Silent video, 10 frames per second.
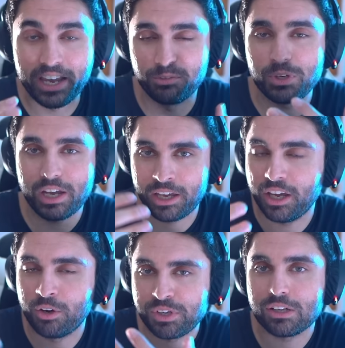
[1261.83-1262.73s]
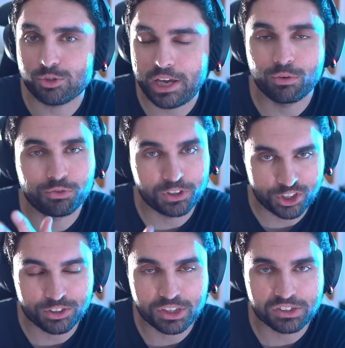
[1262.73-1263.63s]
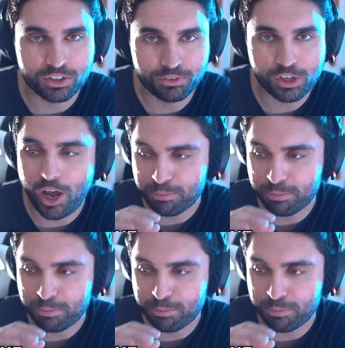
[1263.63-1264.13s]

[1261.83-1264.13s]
And we uh, uh we also had official teaser video.